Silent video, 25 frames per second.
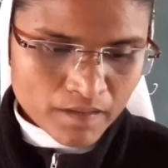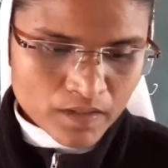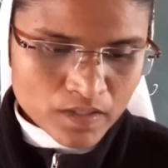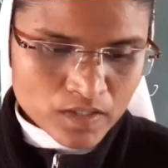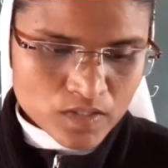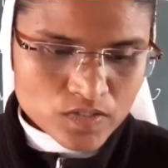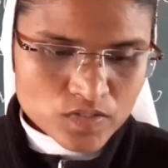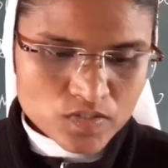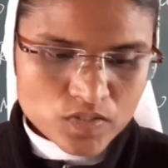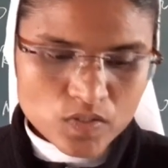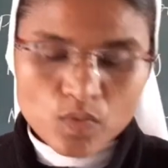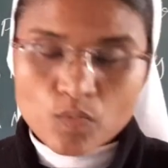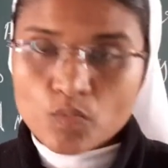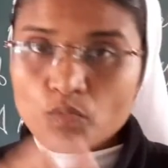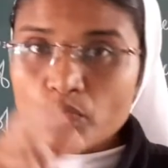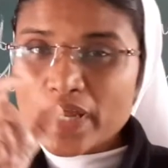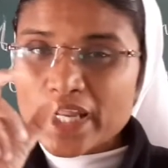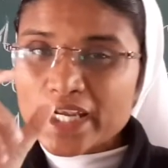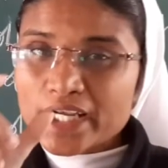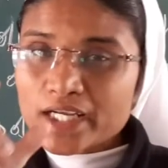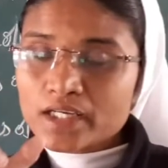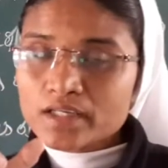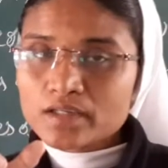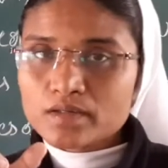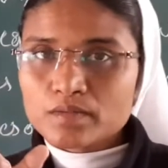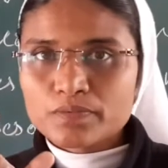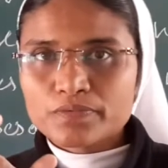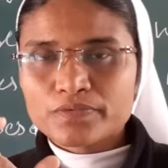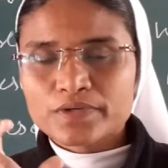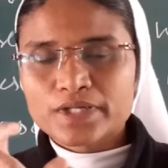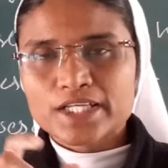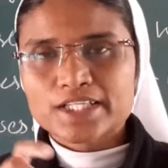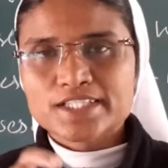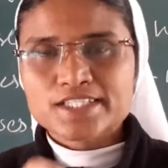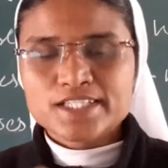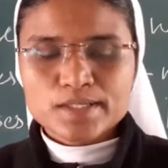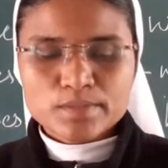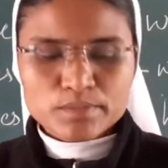So when, for
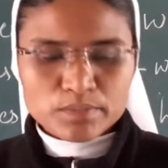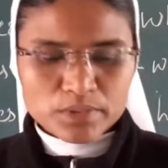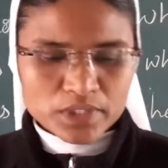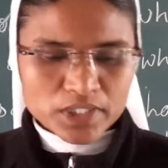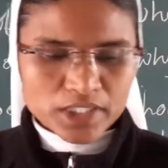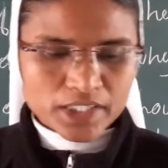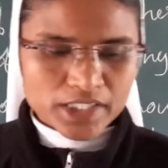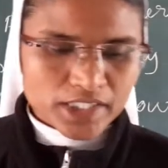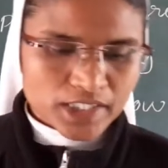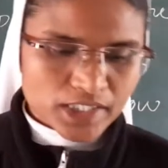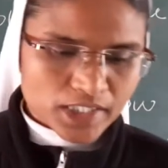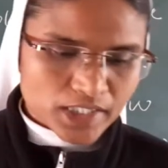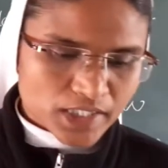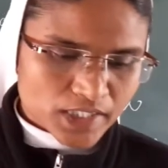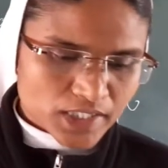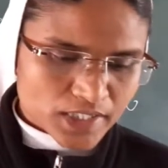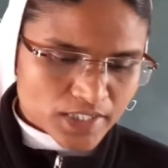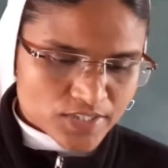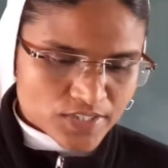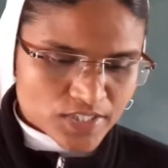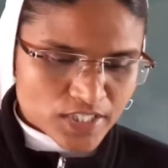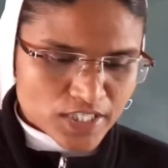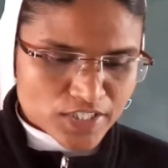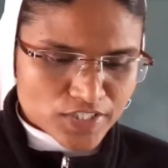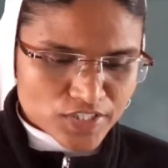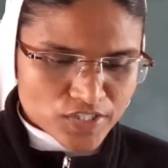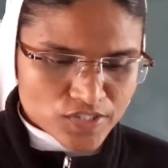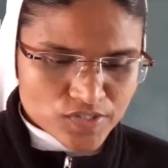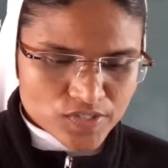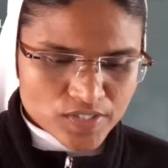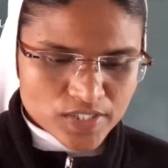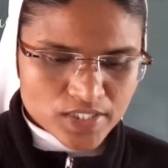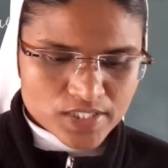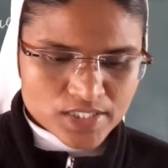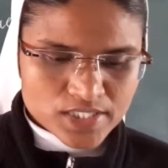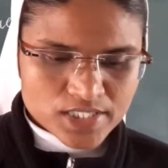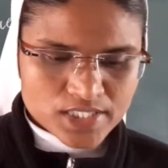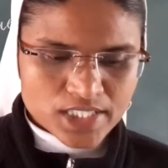example, here in the sentence
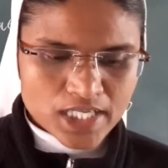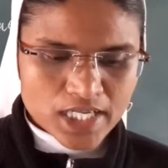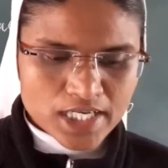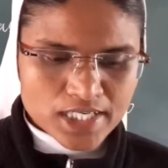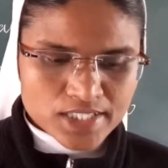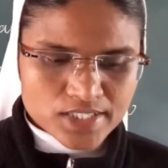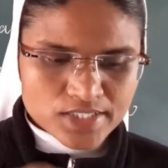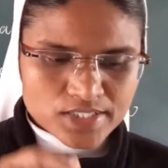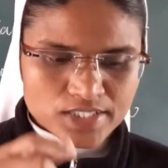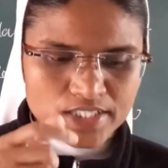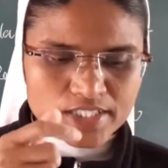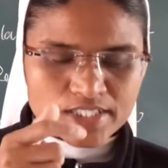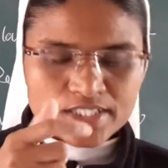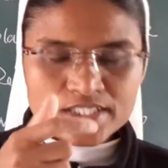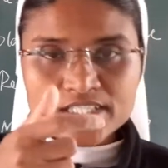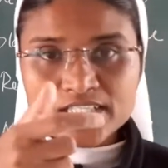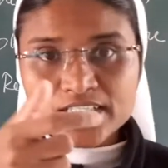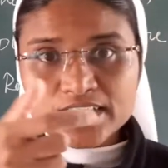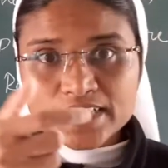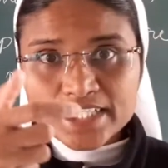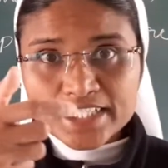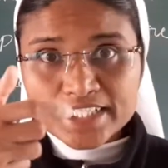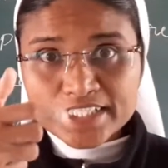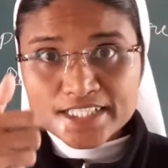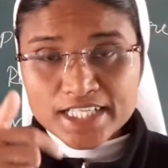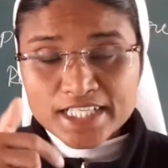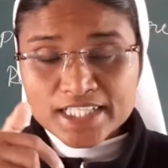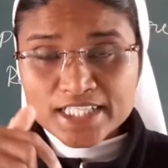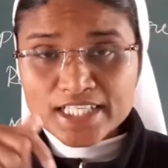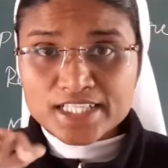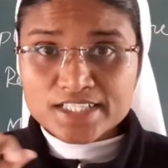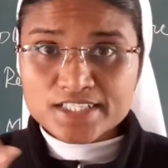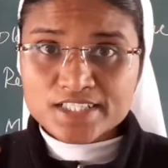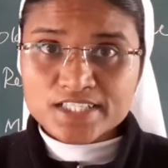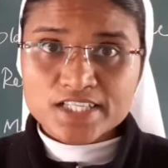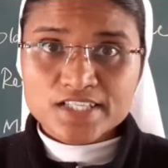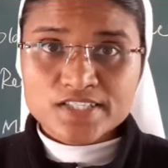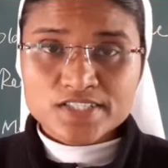it is sunset, she returned
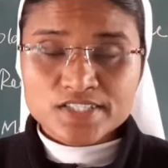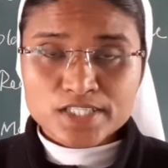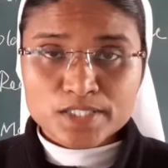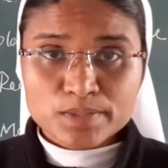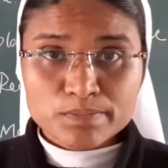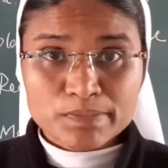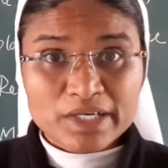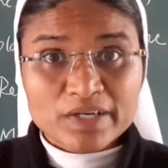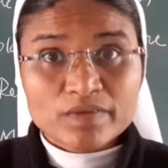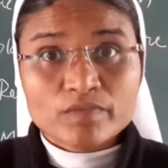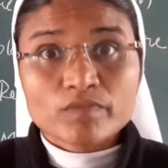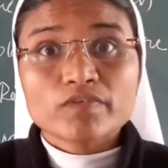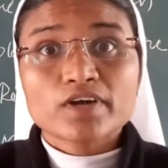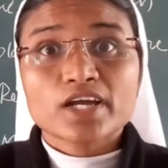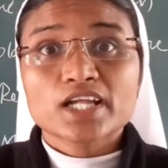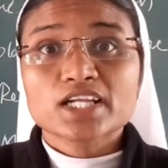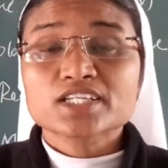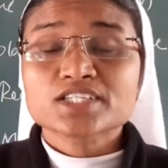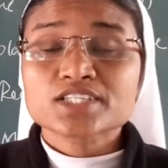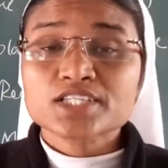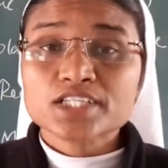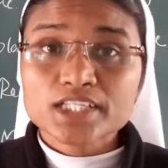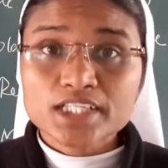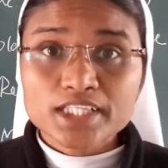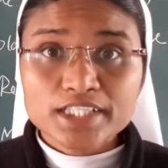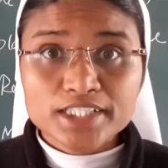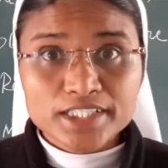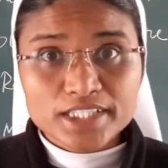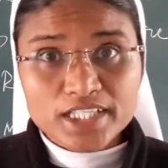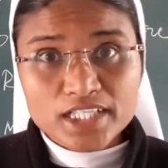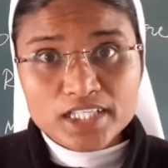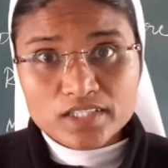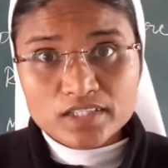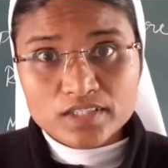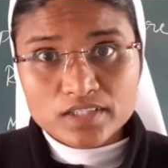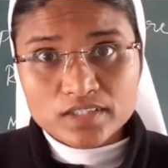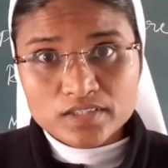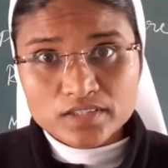at sunset, but when she
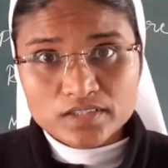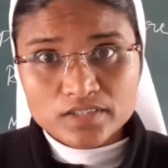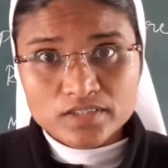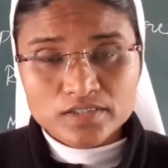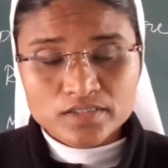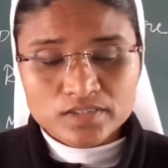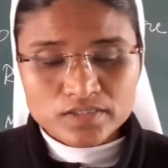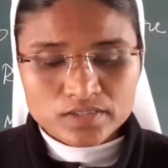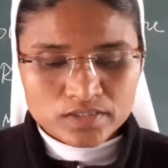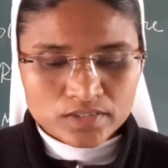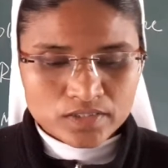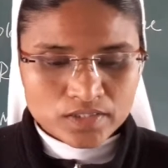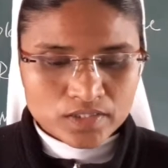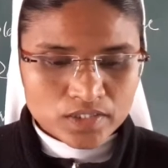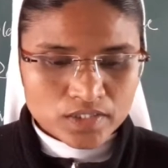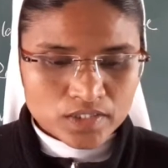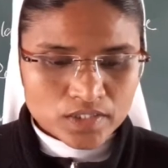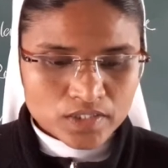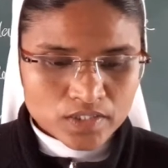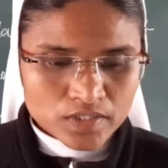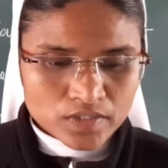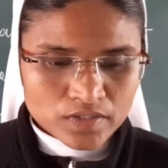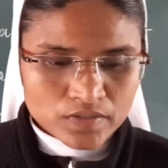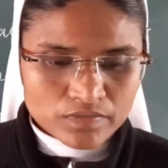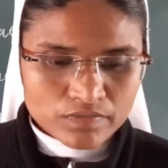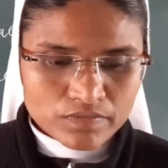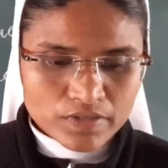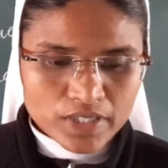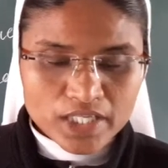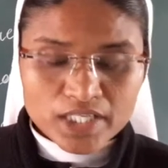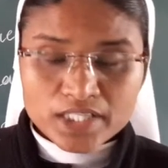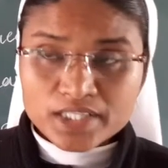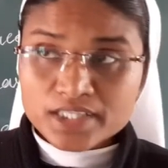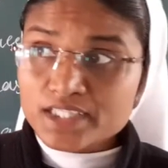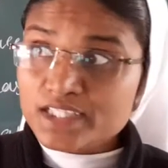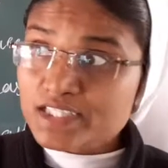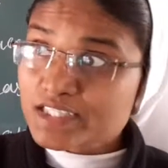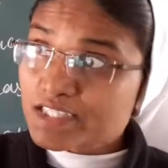returned,
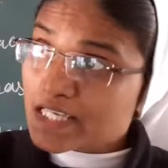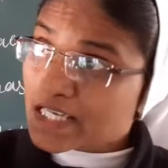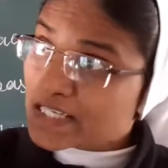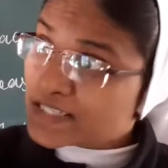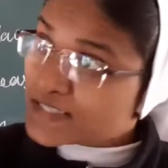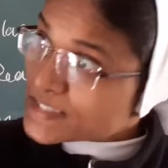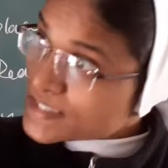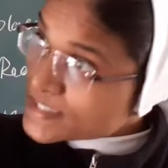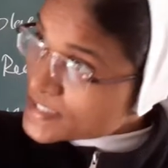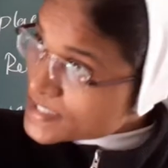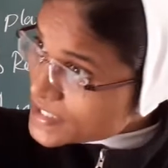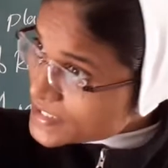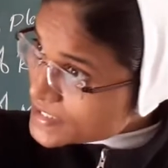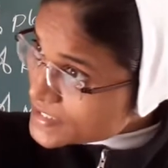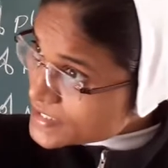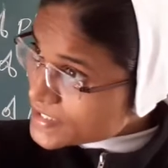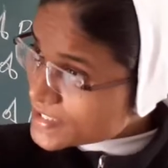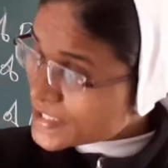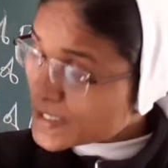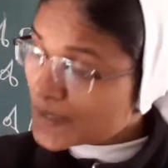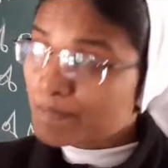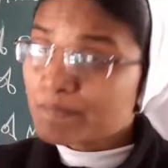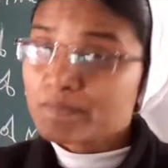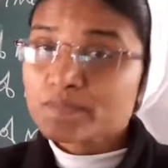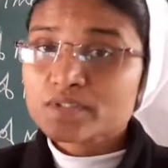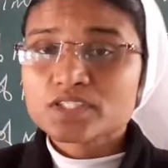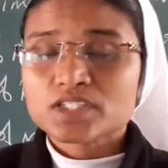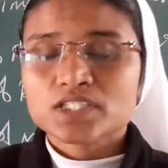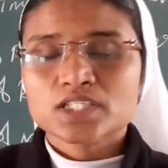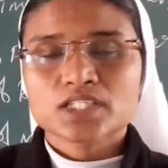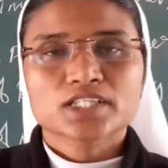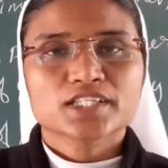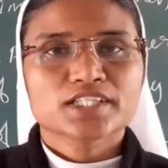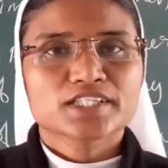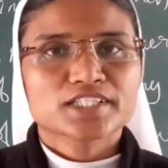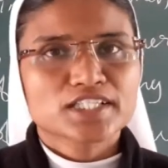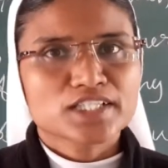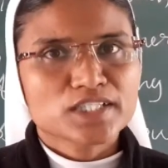when the sunset comes, she
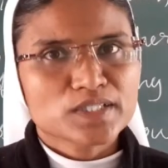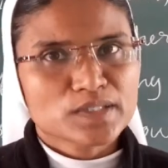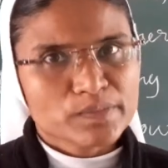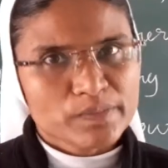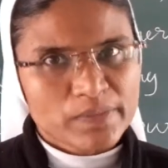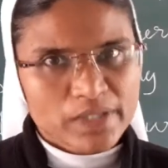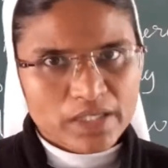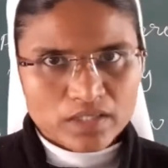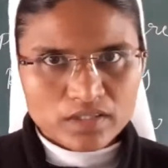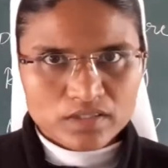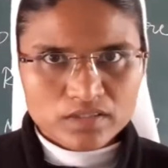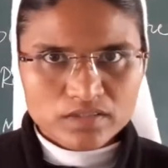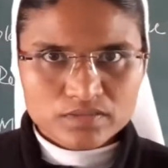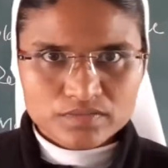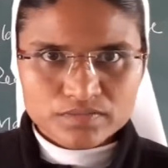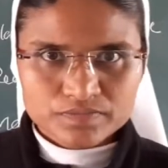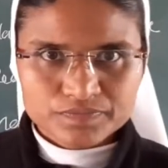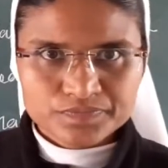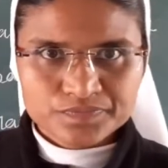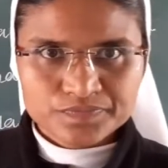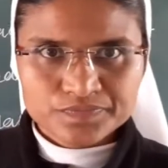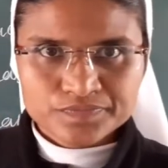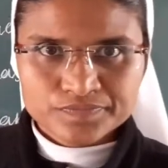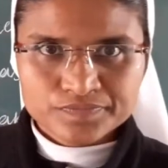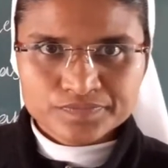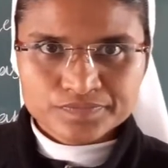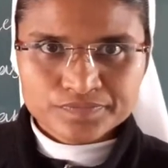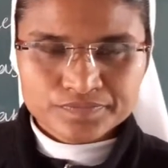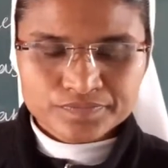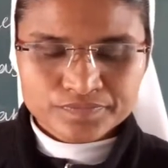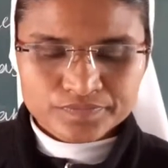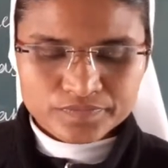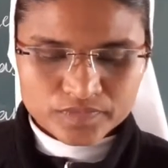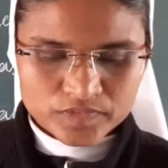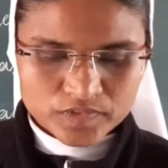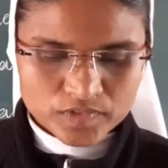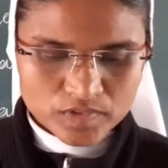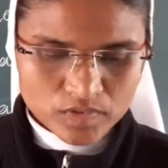returned back.
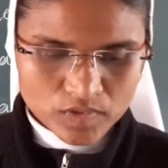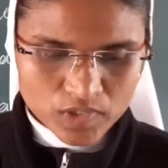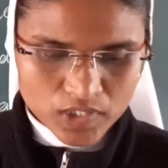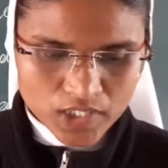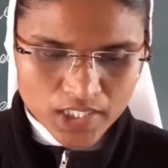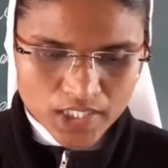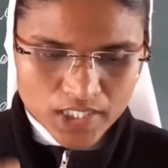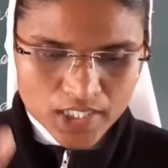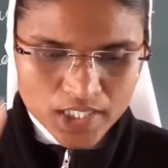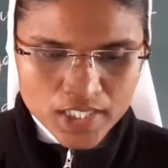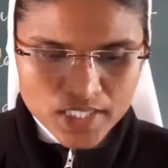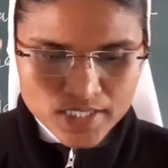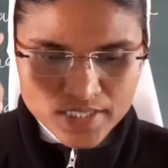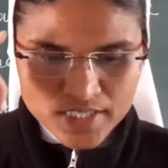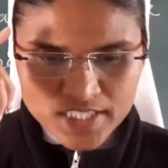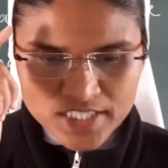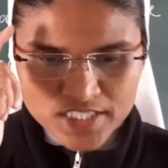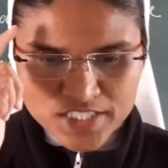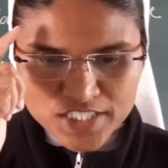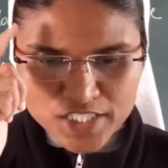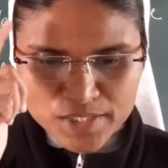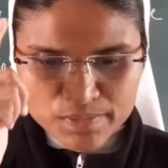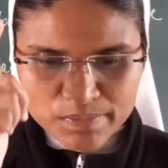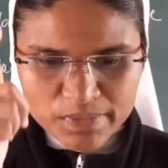Okay, that should